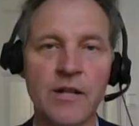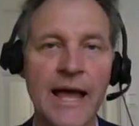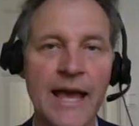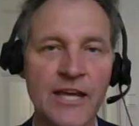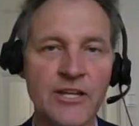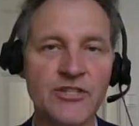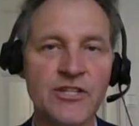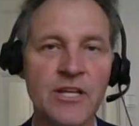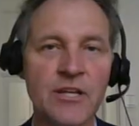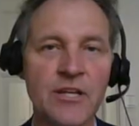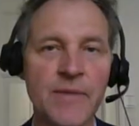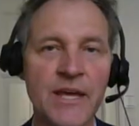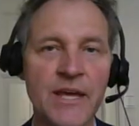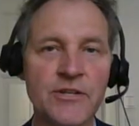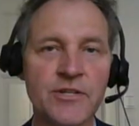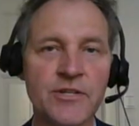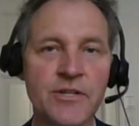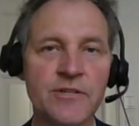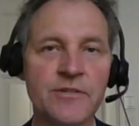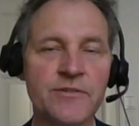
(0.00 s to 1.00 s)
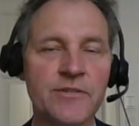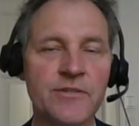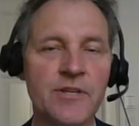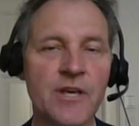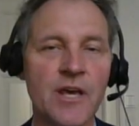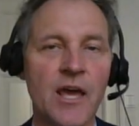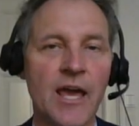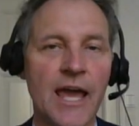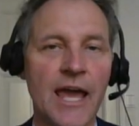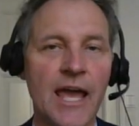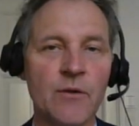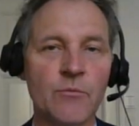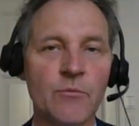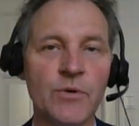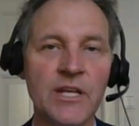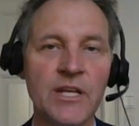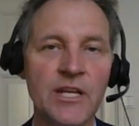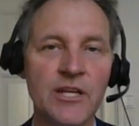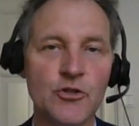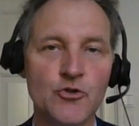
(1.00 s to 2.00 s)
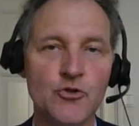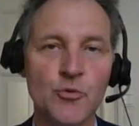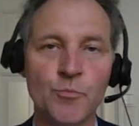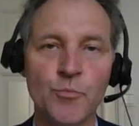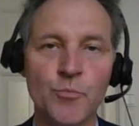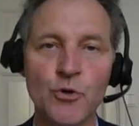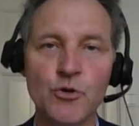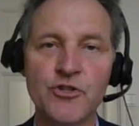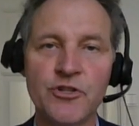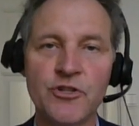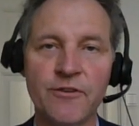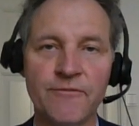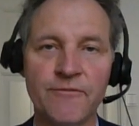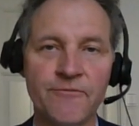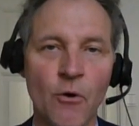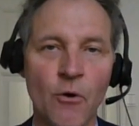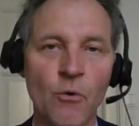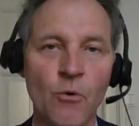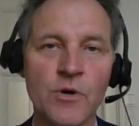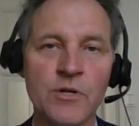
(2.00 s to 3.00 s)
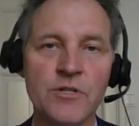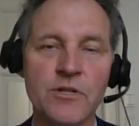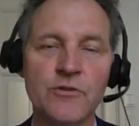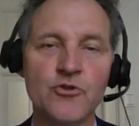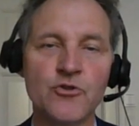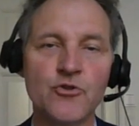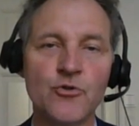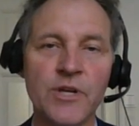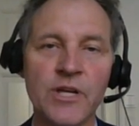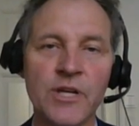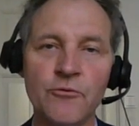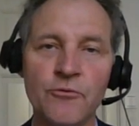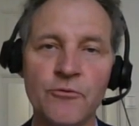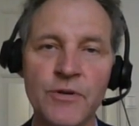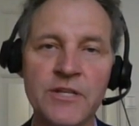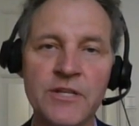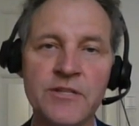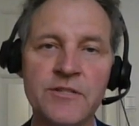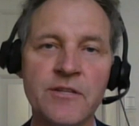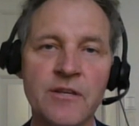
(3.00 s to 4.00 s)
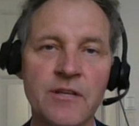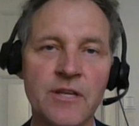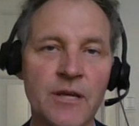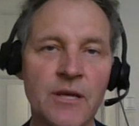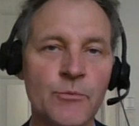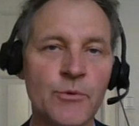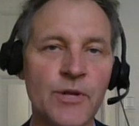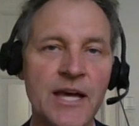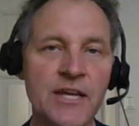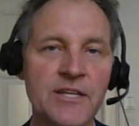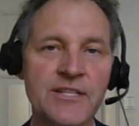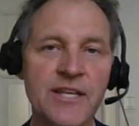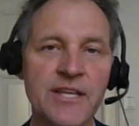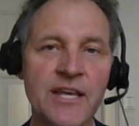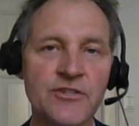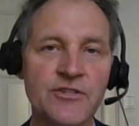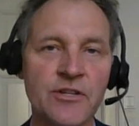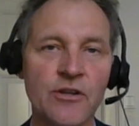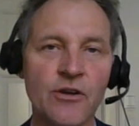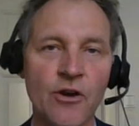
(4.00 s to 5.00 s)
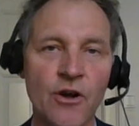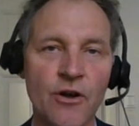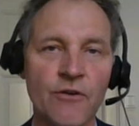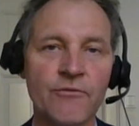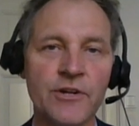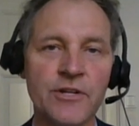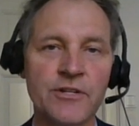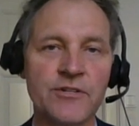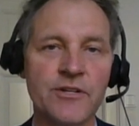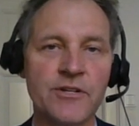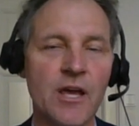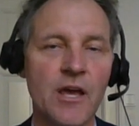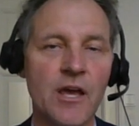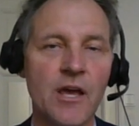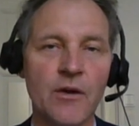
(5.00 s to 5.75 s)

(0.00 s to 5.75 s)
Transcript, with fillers: hygiene measures, and we need to push forward to increase the immunization coverage.